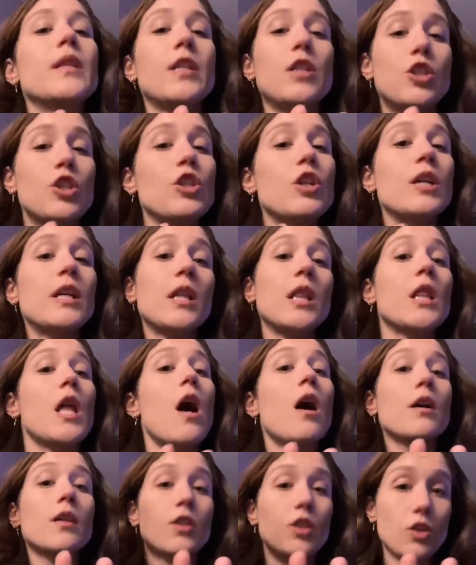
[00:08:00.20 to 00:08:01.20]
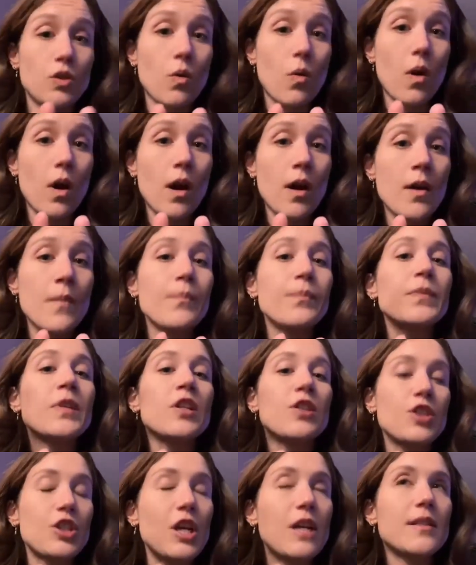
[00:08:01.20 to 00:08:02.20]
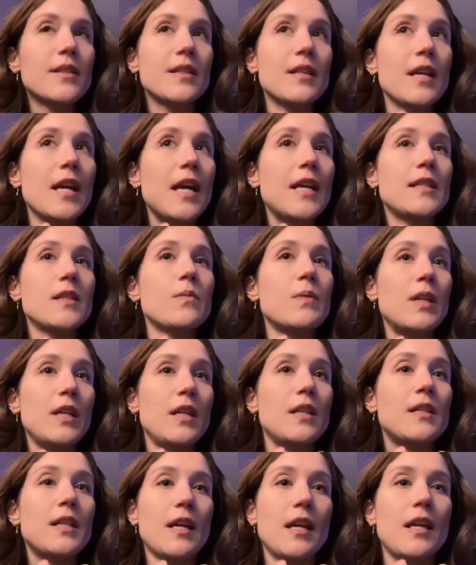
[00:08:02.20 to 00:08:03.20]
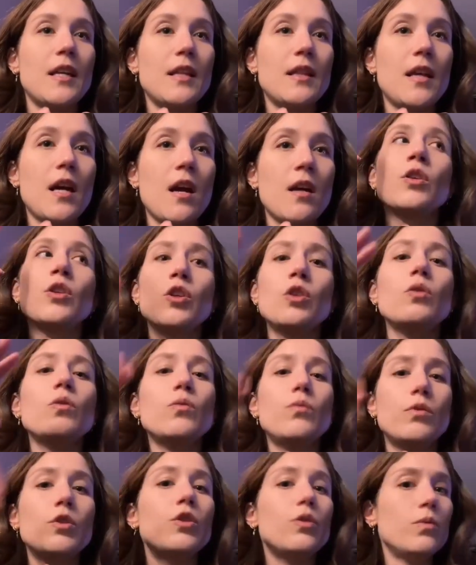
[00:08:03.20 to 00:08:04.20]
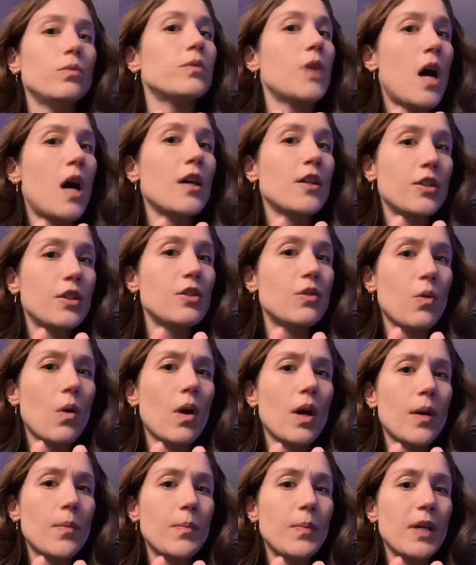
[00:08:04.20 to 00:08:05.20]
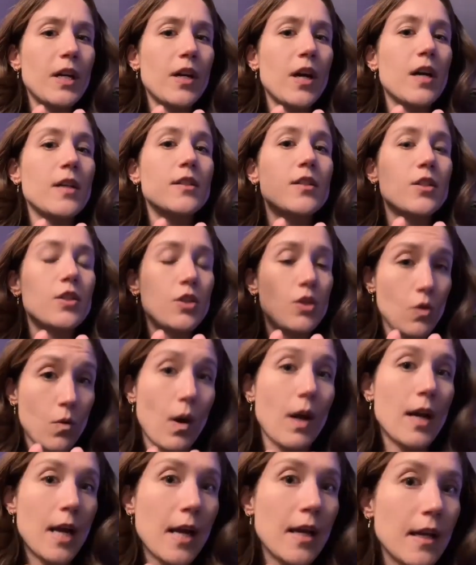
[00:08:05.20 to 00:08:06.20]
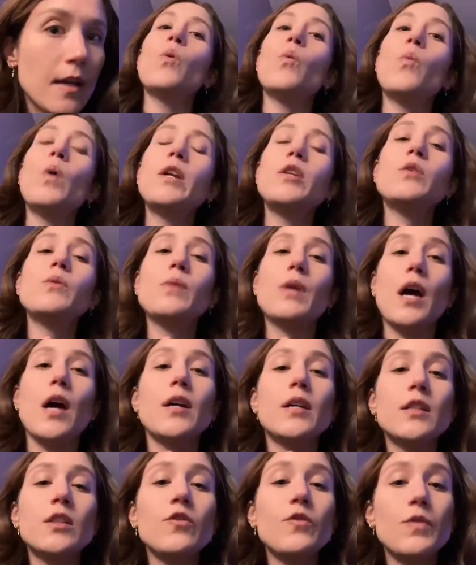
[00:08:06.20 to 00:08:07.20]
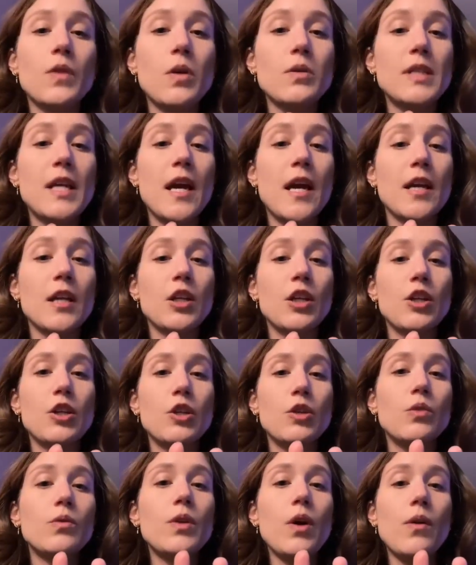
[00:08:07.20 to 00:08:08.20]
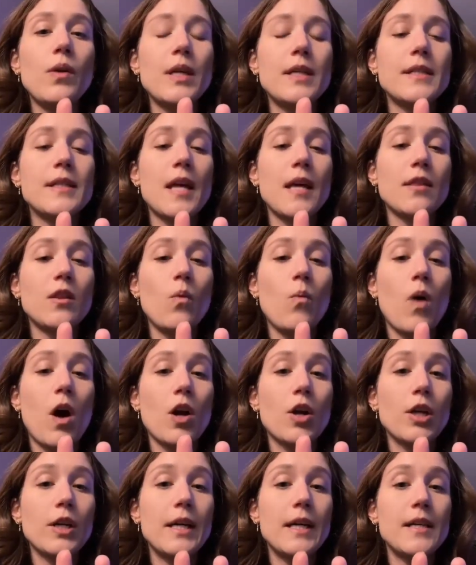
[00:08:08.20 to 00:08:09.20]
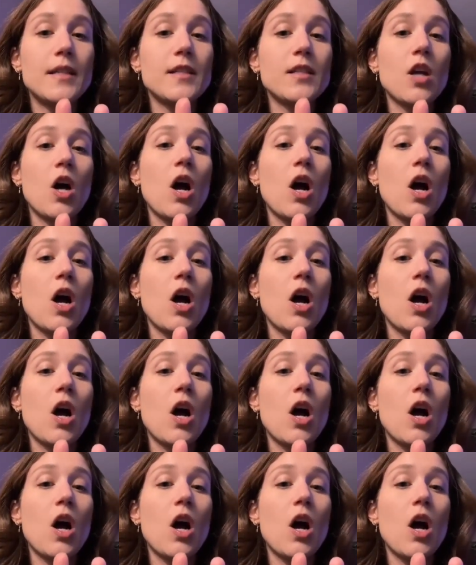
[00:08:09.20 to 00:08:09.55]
shouldn't lock the door just in case we need to get in there. You do lock the door because you are naked. When you get in the float tank, you notice that the water is